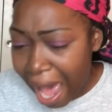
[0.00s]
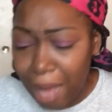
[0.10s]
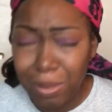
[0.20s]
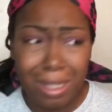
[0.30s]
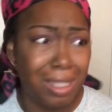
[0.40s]

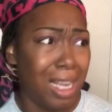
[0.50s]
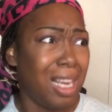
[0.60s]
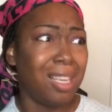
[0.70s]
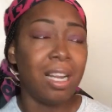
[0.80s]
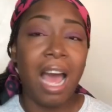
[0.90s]
I'm just saying,
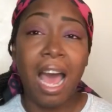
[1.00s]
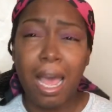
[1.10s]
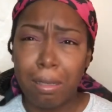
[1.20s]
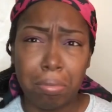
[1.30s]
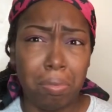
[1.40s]
a
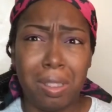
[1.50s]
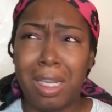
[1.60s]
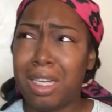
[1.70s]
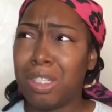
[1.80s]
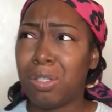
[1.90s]
guy was
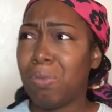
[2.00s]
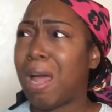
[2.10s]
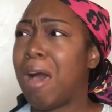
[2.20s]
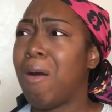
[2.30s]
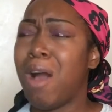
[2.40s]
saying it too,
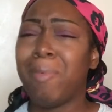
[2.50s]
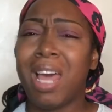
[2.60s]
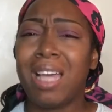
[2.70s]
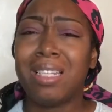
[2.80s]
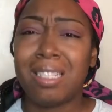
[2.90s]
like,
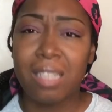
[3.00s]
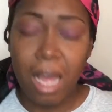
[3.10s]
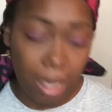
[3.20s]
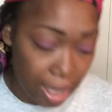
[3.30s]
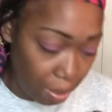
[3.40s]
oh, this is
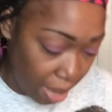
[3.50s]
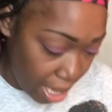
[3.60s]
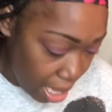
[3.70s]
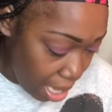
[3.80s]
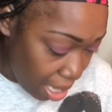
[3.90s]
not
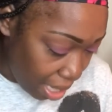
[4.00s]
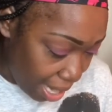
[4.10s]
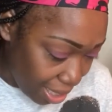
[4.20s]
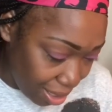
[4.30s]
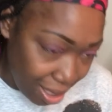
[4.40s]
clickbait.
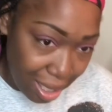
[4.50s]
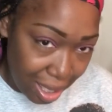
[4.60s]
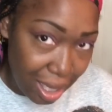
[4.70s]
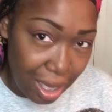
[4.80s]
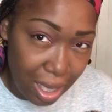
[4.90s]
Like,
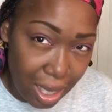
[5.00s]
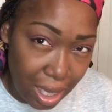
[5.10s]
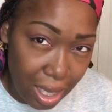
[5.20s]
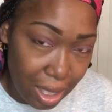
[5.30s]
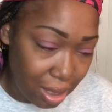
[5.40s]
it
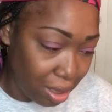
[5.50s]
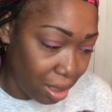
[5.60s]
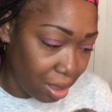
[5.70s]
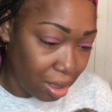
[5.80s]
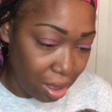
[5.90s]
is,
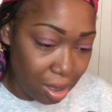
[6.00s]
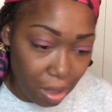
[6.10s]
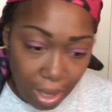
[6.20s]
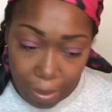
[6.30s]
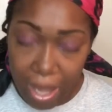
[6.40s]
it's
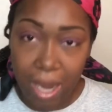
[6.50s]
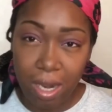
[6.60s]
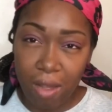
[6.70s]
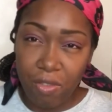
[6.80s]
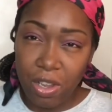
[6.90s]

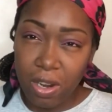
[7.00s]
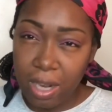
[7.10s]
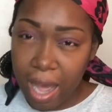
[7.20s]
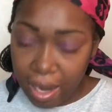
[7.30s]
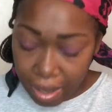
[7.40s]
clickbait if you're
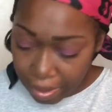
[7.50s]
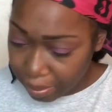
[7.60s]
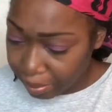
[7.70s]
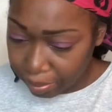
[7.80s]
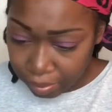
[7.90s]

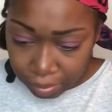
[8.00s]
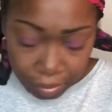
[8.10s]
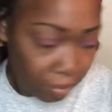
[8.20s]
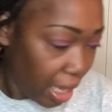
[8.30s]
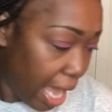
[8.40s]
not
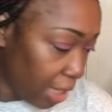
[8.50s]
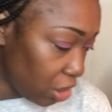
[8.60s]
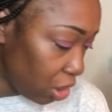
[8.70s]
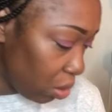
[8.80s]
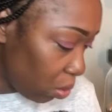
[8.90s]

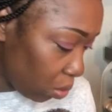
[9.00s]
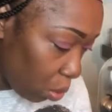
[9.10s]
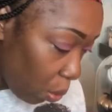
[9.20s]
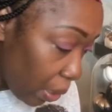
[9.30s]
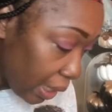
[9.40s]
actually
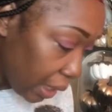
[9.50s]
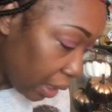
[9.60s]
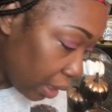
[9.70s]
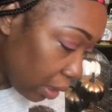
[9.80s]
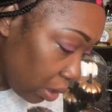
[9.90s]

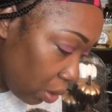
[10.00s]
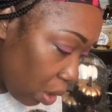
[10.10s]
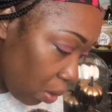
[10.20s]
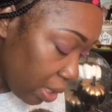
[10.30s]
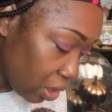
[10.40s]
quitting, you
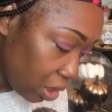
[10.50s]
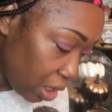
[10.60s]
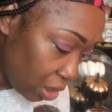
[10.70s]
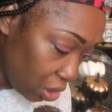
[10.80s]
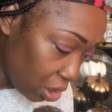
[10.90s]
know.
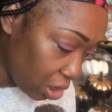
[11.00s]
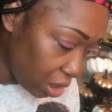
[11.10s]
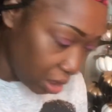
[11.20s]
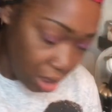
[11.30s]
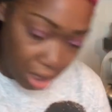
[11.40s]
It's just